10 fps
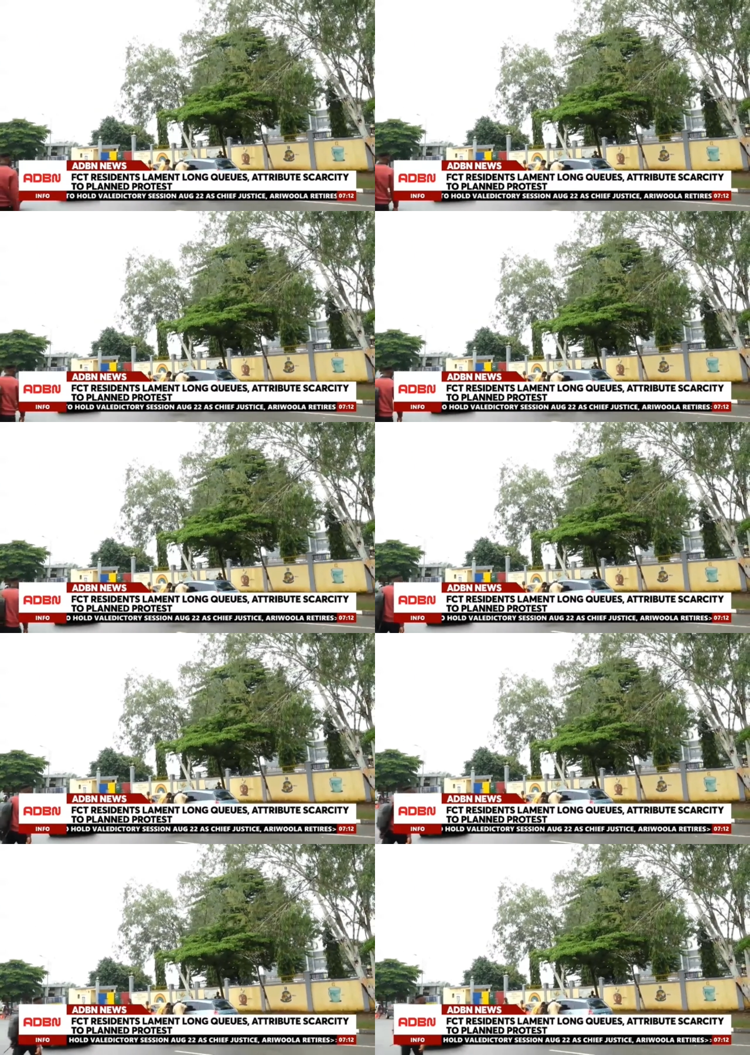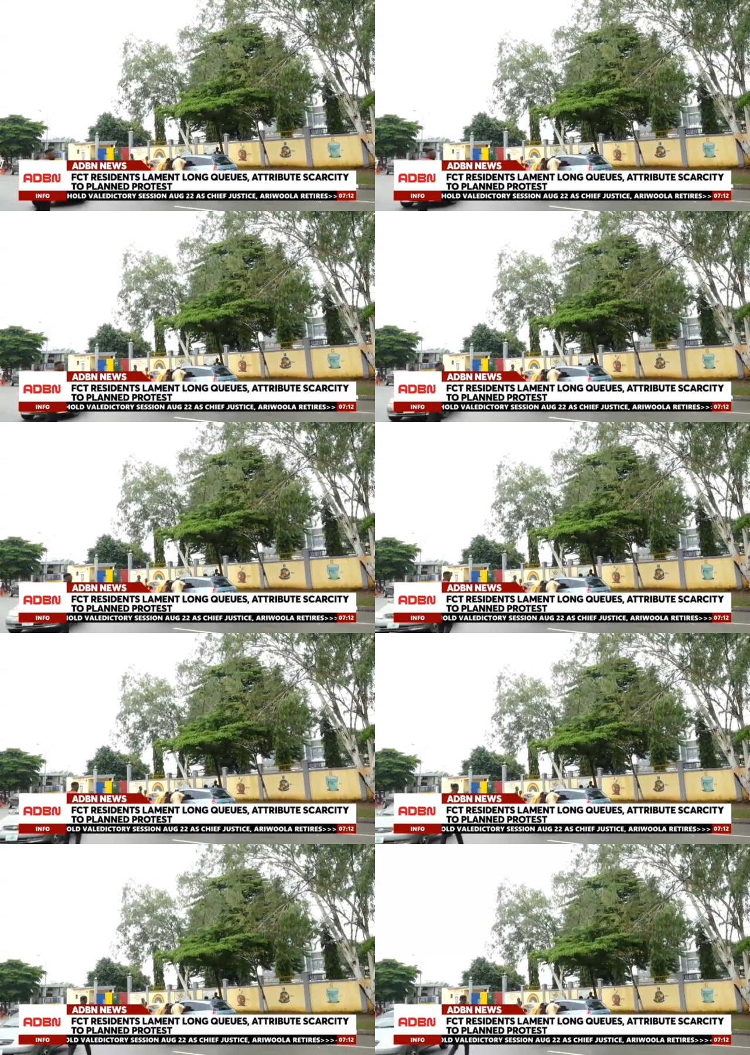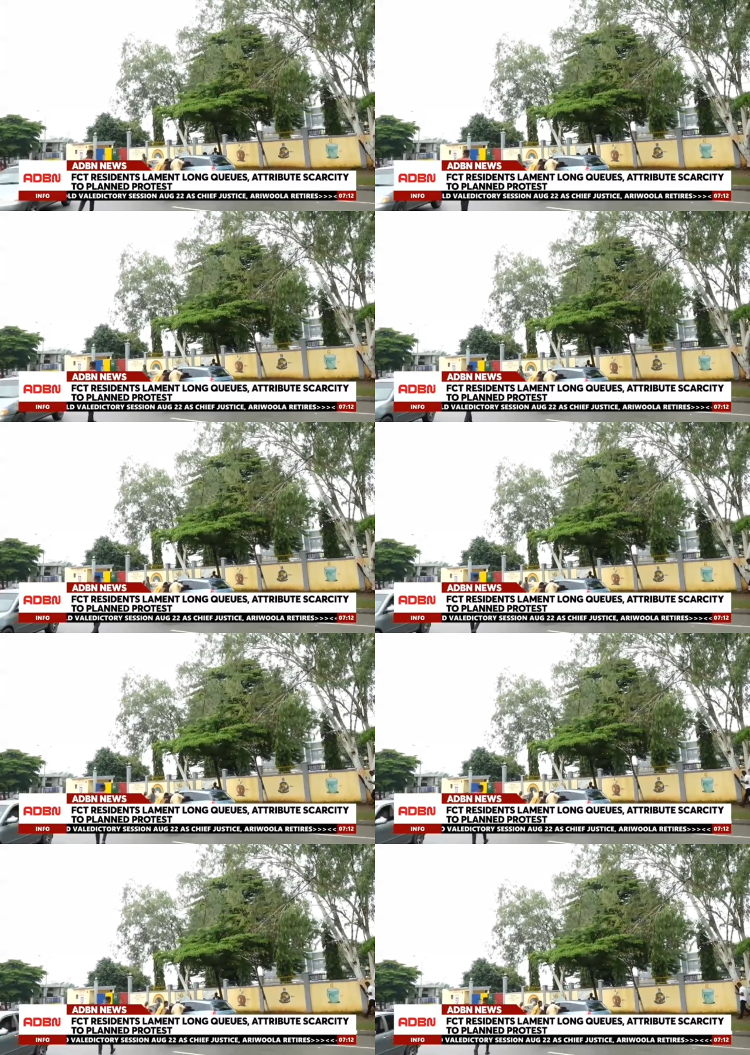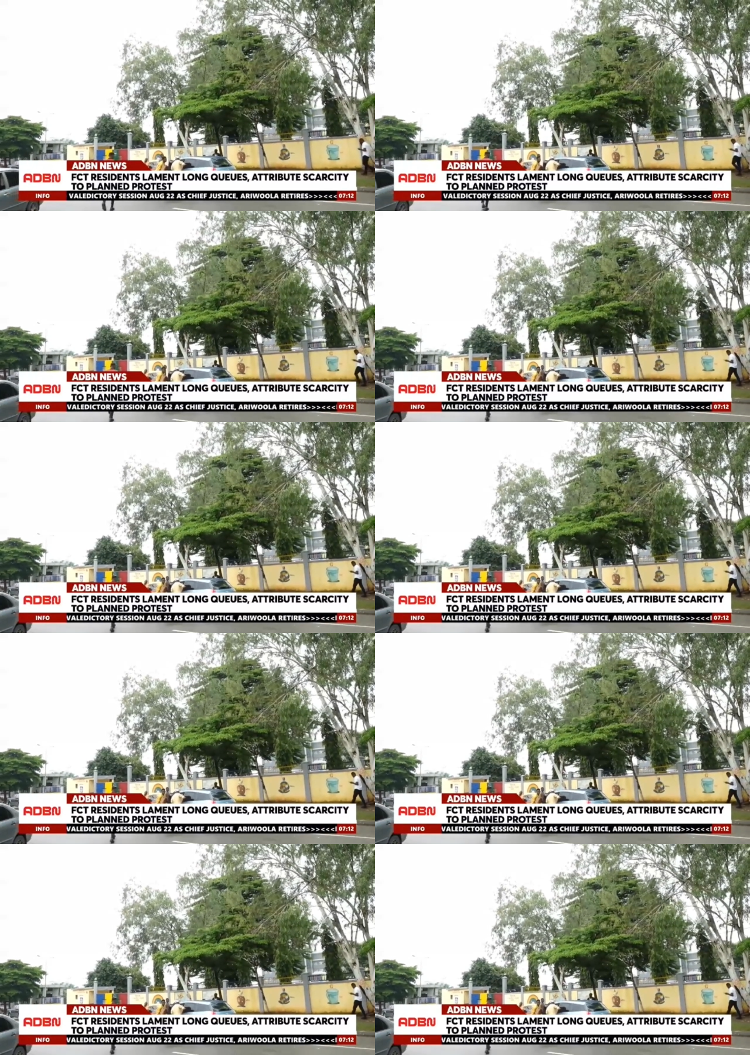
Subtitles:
(no speaker visible)